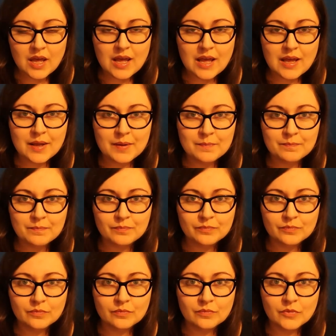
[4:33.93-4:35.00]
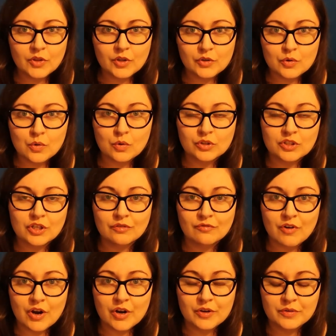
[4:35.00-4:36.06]
the daughter,
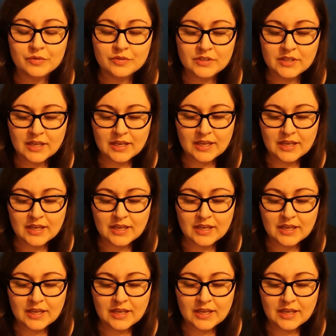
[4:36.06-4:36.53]
Rose,